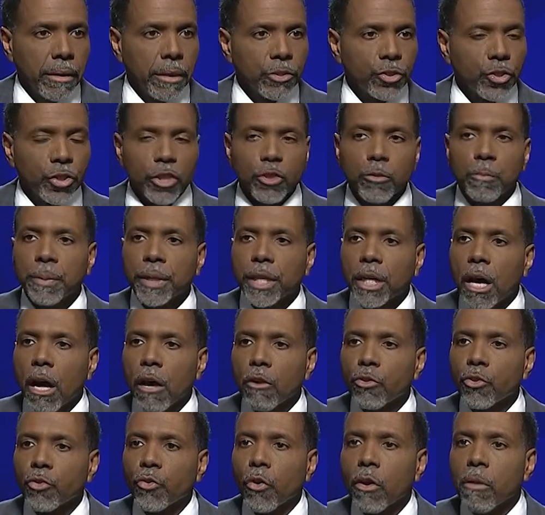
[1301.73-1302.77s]
Just
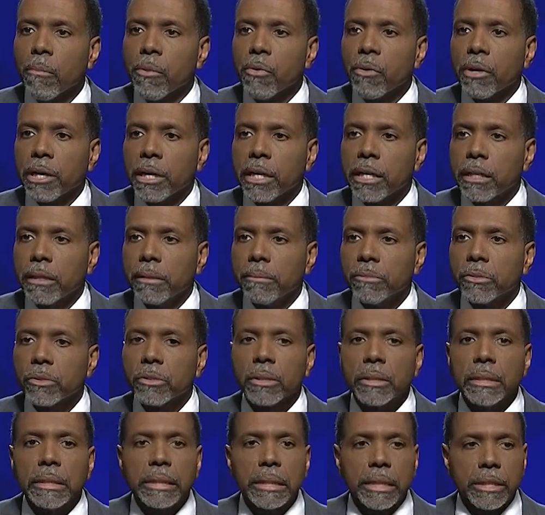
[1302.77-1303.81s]
because trouble comes
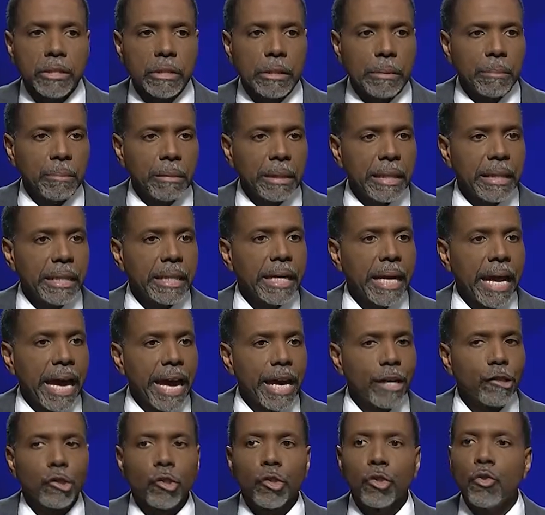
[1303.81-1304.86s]
doesn't mean it
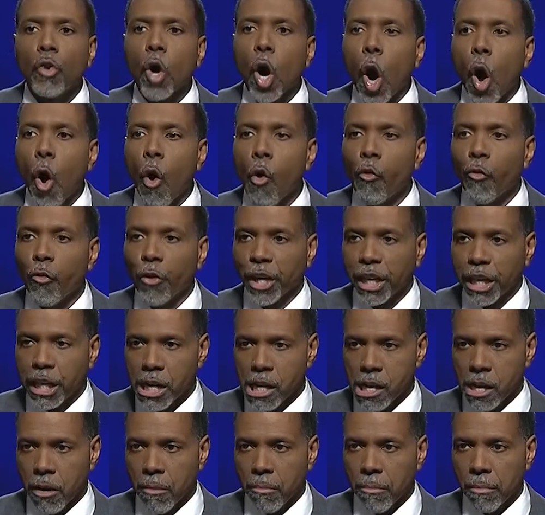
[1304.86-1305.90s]
has to
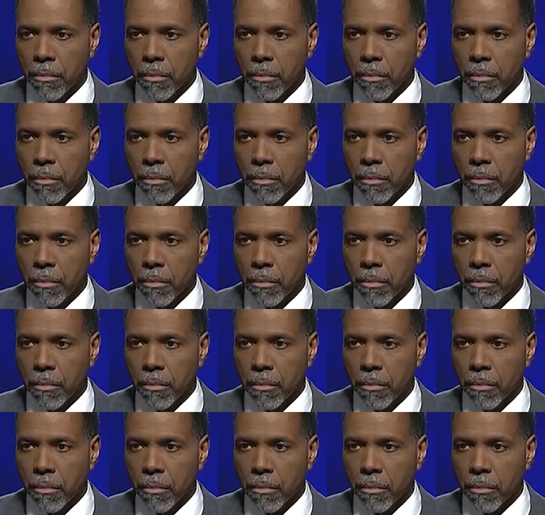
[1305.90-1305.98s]
overcome.